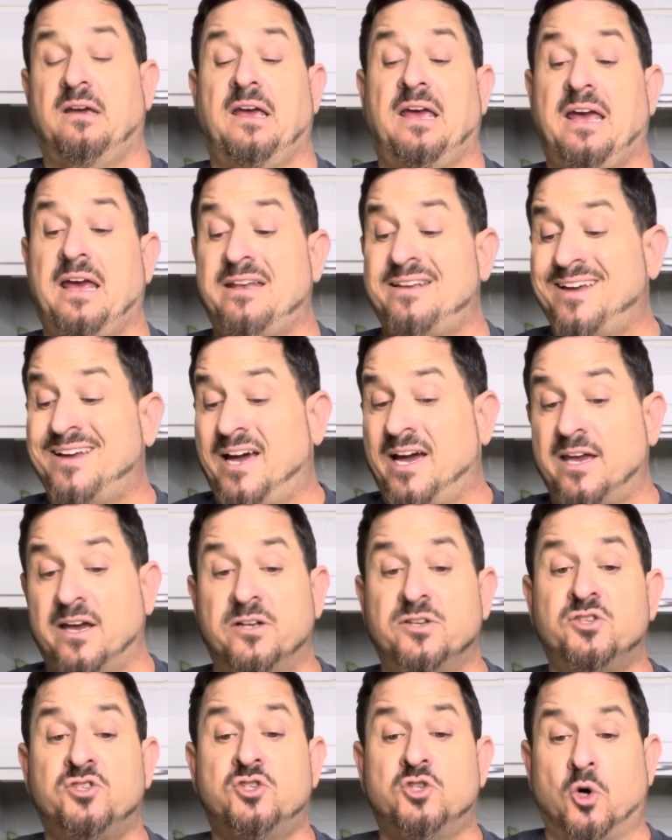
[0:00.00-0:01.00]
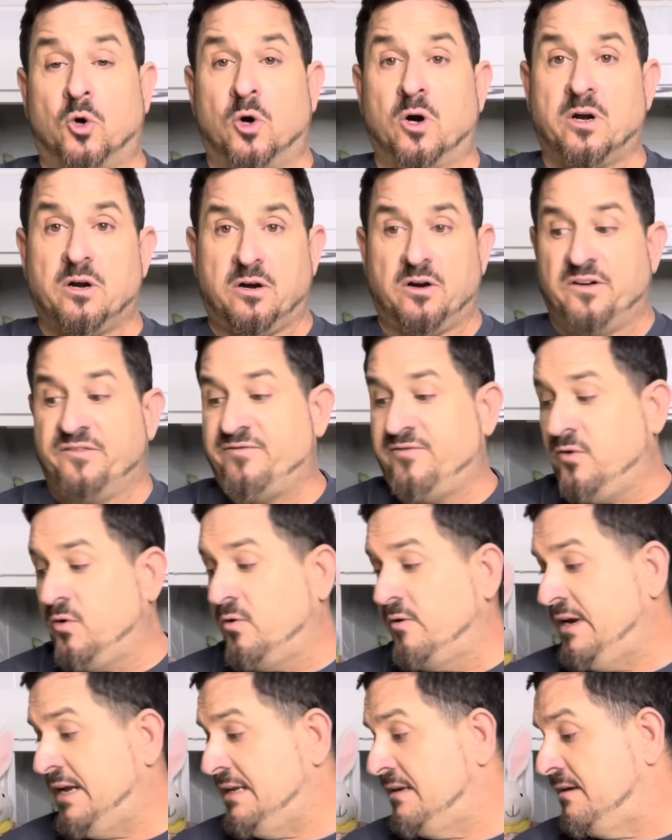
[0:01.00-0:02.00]
and I adore her
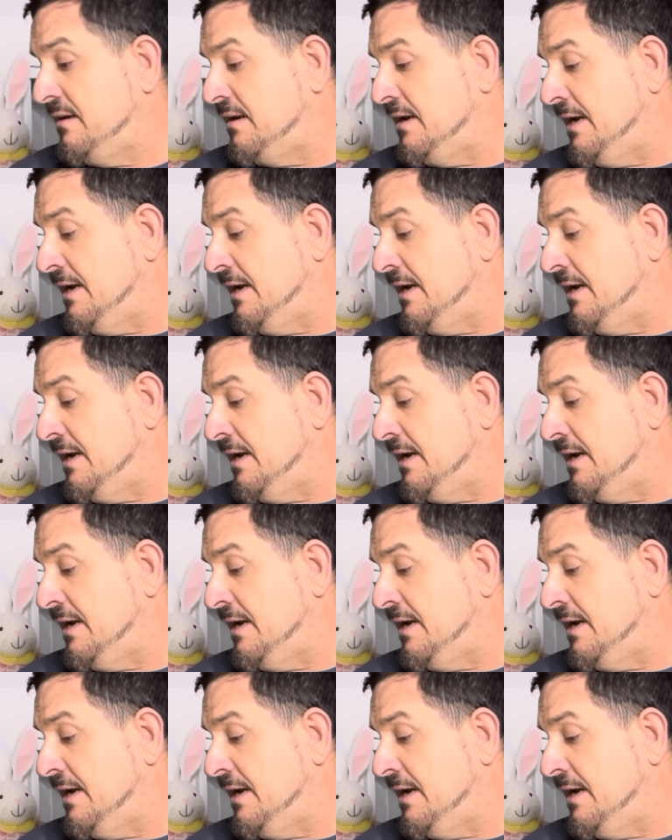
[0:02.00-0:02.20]
for it.